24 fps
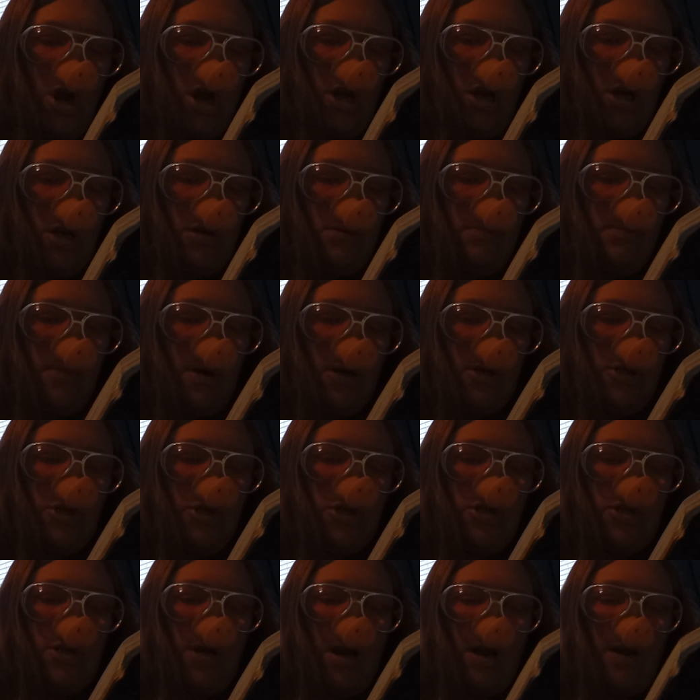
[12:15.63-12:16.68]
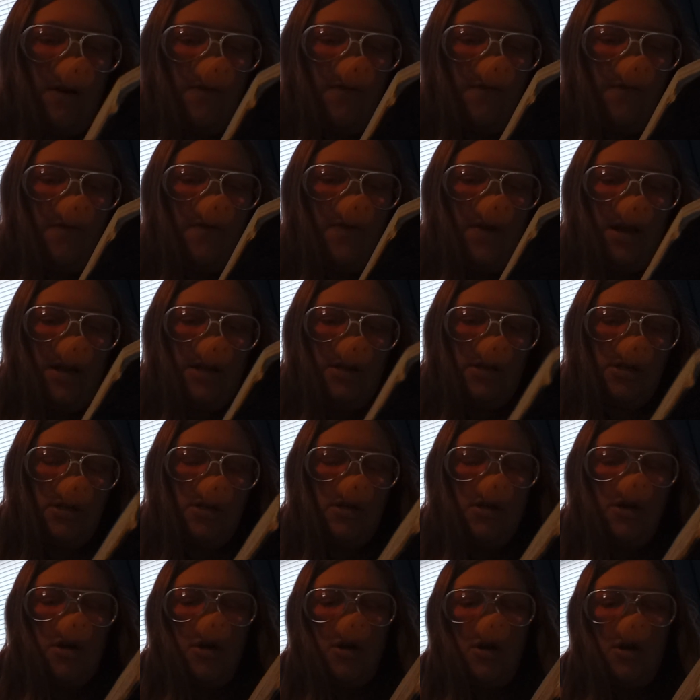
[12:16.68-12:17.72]
naked musk-stained feet,
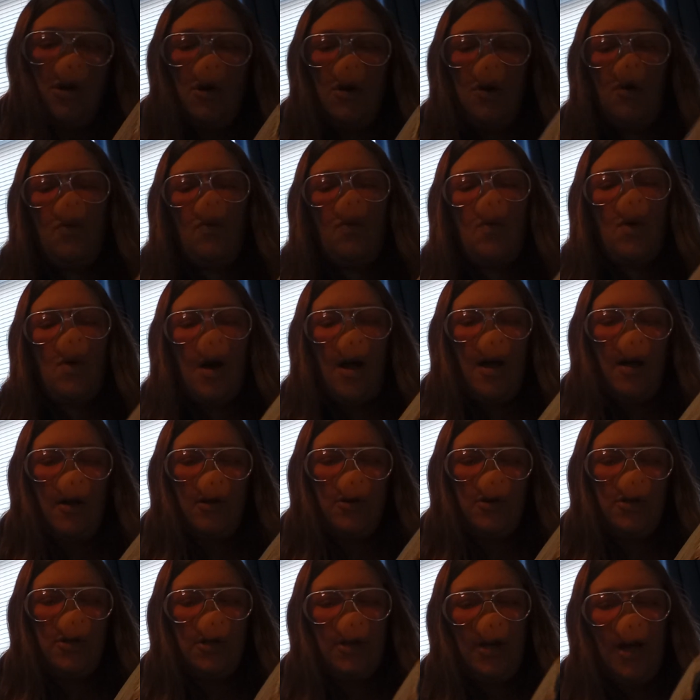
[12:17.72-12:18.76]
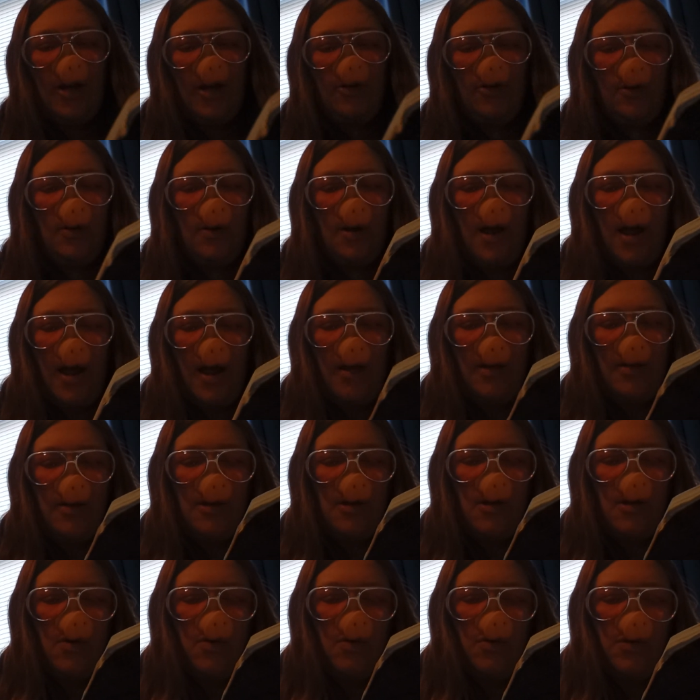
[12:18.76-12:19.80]
while satyr-like
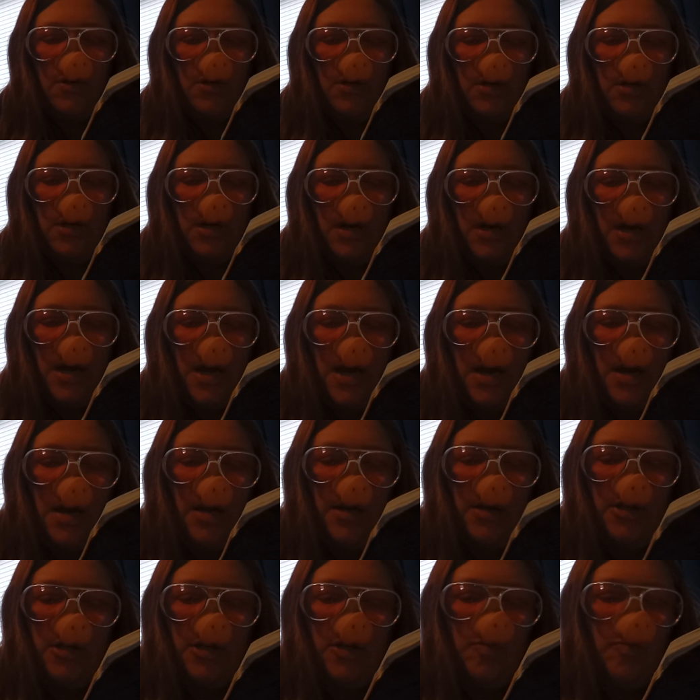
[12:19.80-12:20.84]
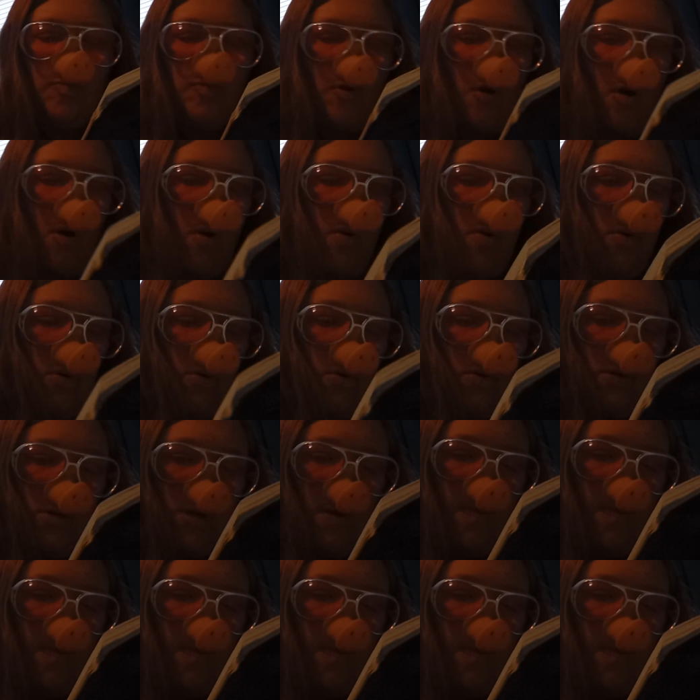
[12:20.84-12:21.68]
the old Silenus sprawled